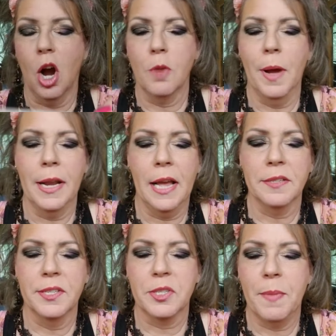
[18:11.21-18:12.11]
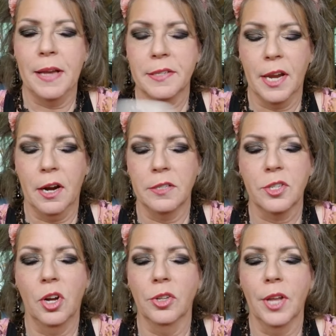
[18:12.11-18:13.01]
Arbonne has this mascara,
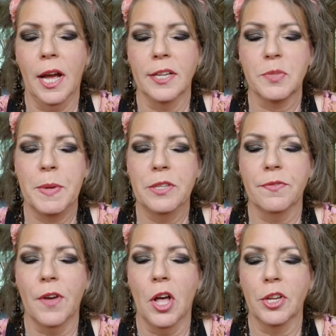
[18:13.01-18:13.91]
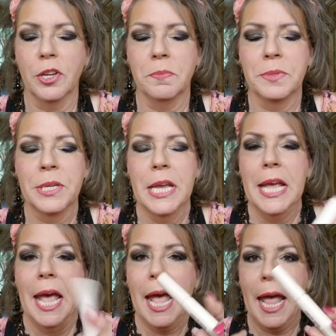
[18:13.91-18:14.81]
it's called Speaks Volumes,
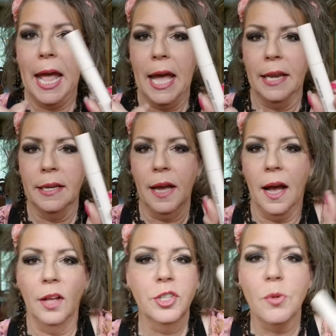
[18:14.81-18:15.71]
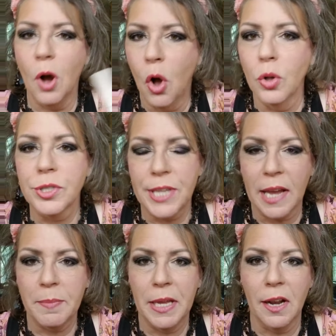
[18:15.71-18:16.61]
and I'll do a whole
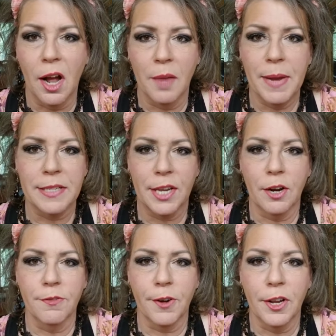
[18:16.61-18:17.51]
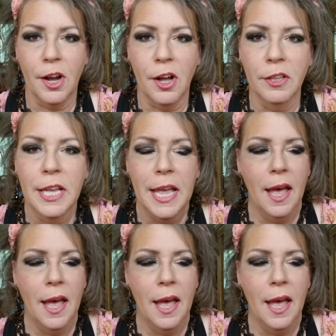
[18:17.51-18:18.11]
segment on mascara for y'all,